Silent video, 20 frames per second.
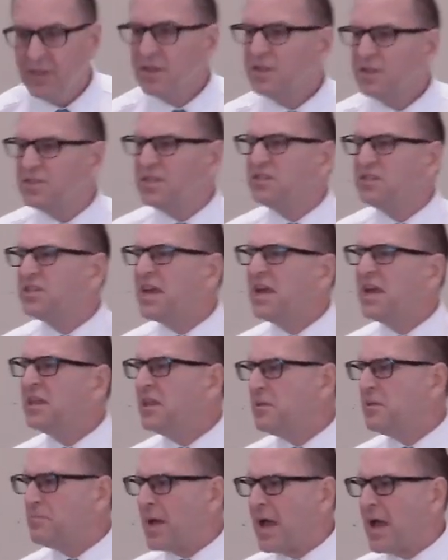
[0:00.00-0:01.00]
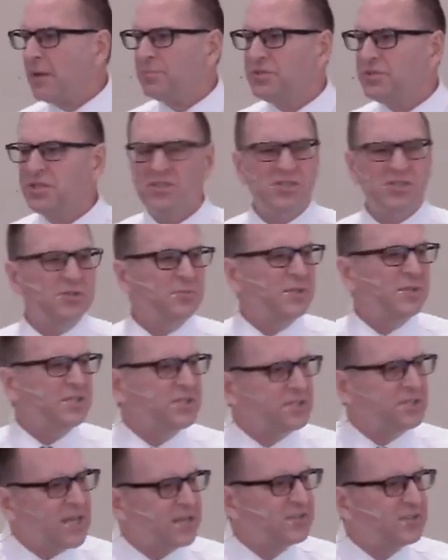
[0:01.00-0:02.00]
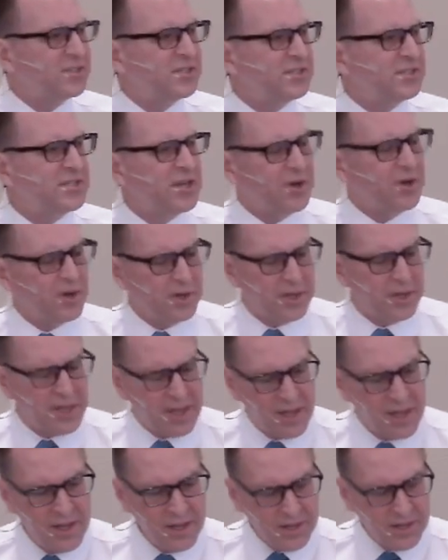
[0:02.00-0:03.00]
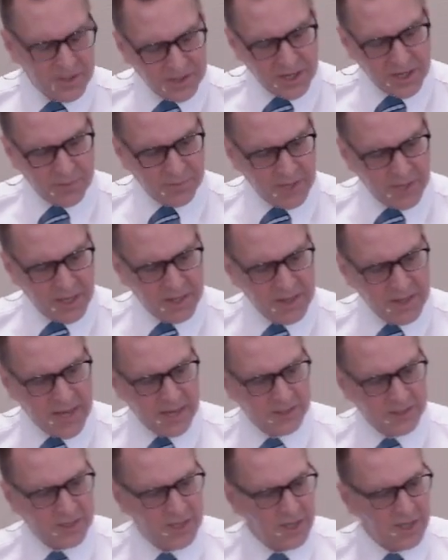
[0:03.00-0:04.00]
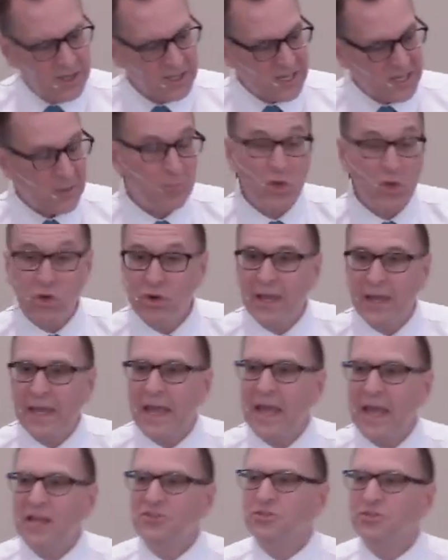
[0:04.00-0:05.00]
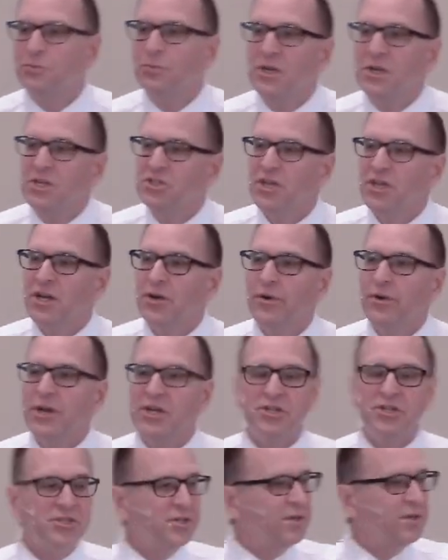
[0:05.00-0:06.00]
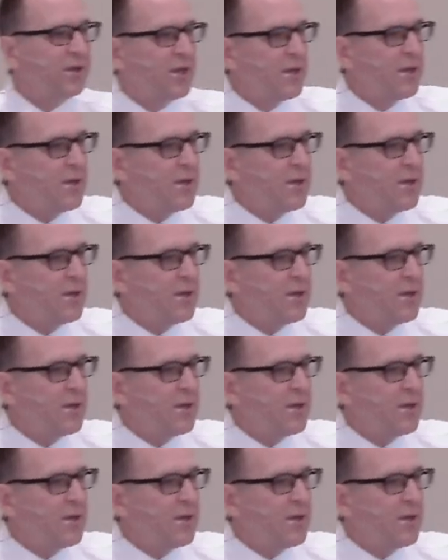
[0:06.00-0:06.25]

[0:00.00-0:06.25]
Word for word: Is he saying that baptism is necessarily something that communicates regeneration?